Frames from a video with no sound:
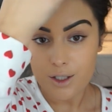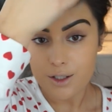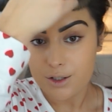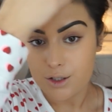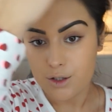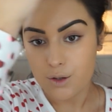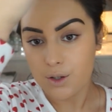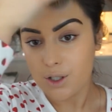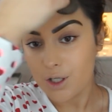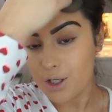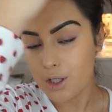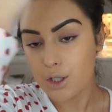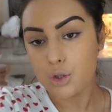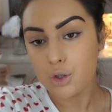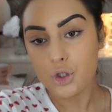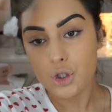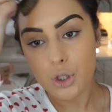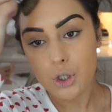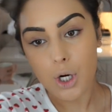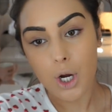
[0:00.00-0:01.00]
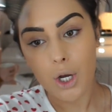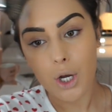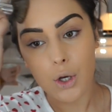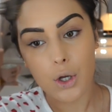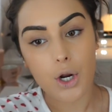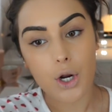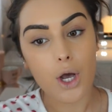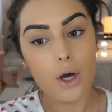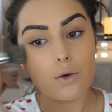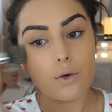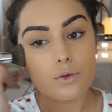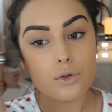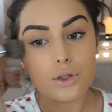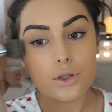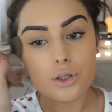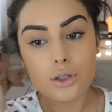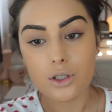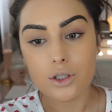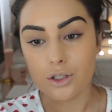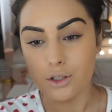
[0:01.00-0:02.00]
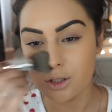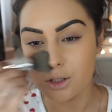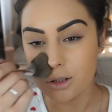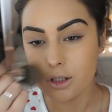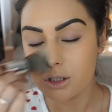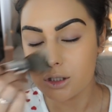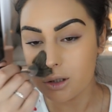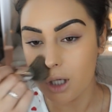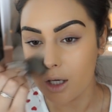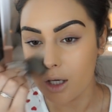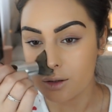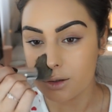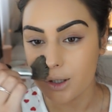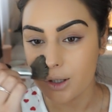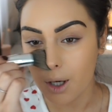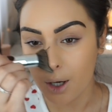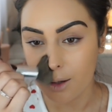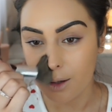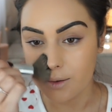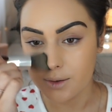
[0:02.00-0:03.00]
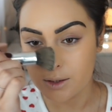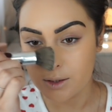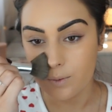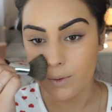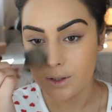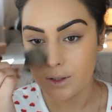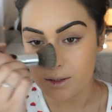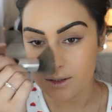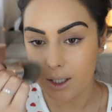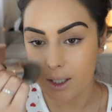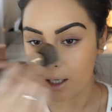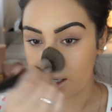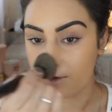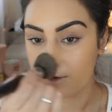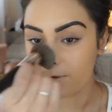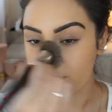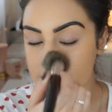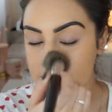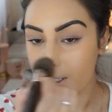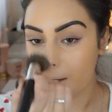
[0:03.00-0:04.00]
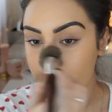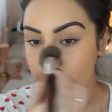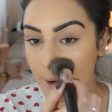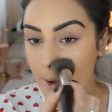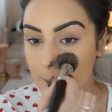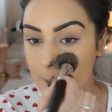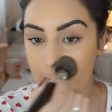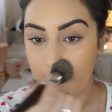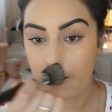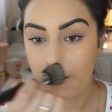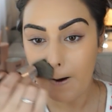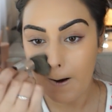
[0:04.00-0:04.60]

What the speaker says: So you can check it out. It's just such a cozy onesie. I love it so much.